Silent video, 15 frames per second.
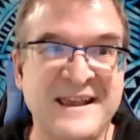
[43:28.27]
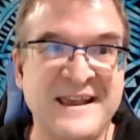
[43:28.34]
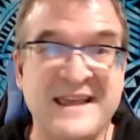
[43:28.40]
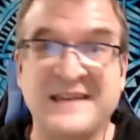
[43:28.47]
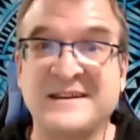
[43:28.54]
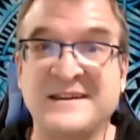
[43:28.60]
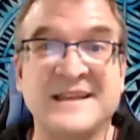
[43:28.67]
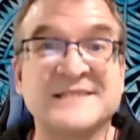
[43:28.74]

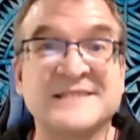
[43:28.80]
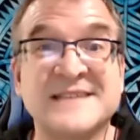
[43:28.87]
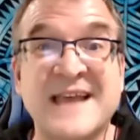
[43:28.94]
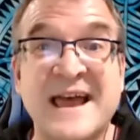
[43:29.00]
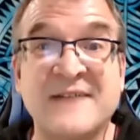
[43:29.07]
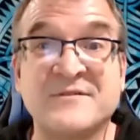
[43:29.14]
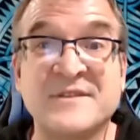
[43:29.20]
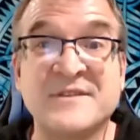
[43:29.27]
And it's
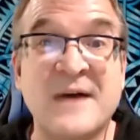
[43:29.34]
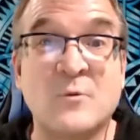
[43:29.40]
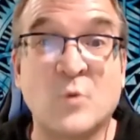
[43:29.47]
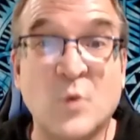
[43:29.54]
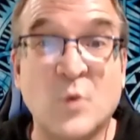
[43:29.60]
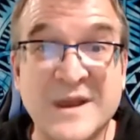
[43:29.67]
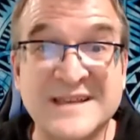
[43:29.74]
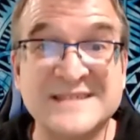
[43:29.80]
having that
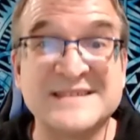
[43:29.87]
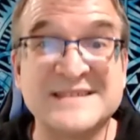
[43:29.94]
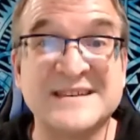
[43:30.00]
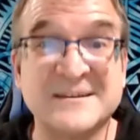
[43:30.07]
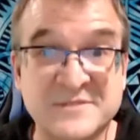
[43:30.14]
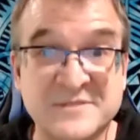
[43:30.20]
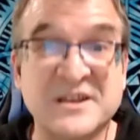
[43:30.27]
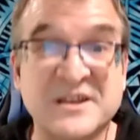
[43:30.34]

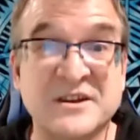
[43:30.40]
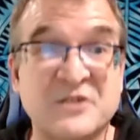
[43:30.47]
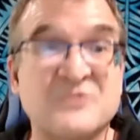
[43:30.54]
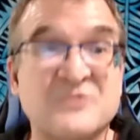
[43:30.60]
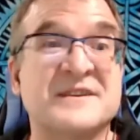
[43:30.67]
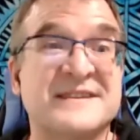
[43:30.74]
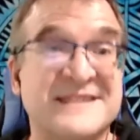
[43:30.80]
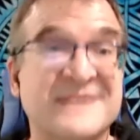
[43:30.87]
wisdom to know
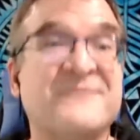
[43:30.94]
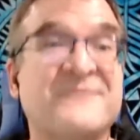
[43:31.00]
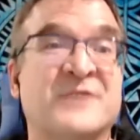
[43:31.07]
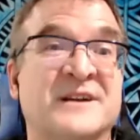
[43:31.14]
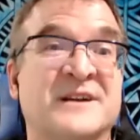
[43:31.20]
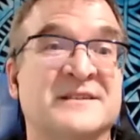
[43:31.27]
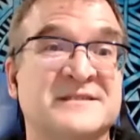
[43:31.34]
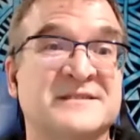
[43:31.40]
the
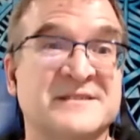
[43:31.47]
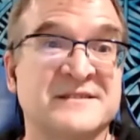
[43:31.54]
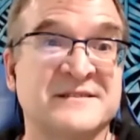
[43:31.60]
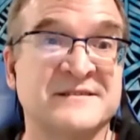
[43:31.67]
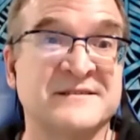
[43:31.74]
difference.